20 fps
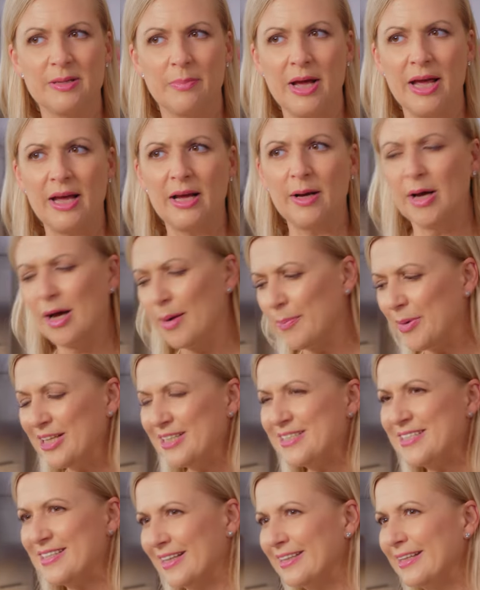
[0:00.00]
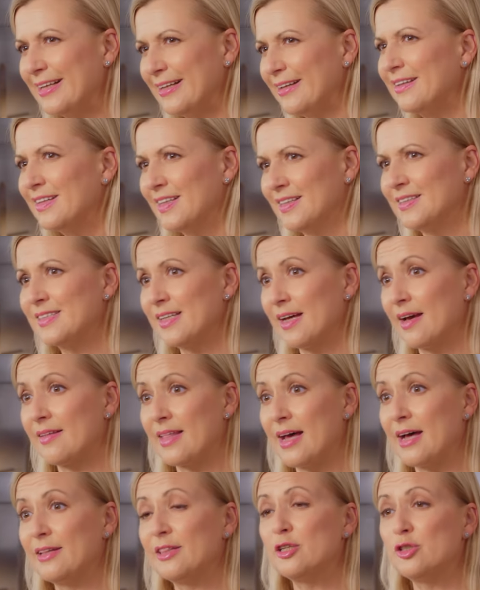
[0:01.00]
to make, but it's the little things
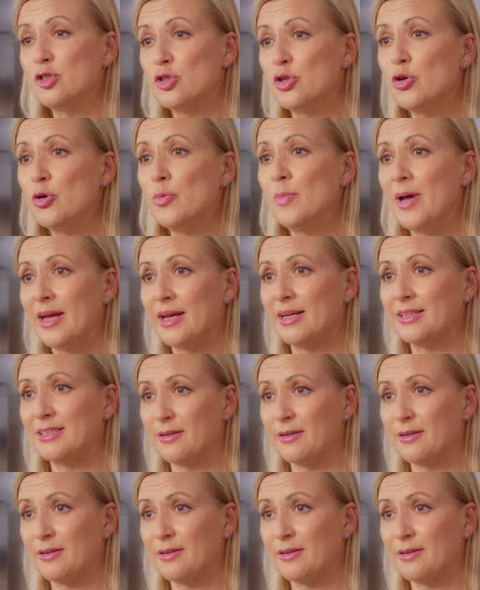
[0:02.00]
like that that do make a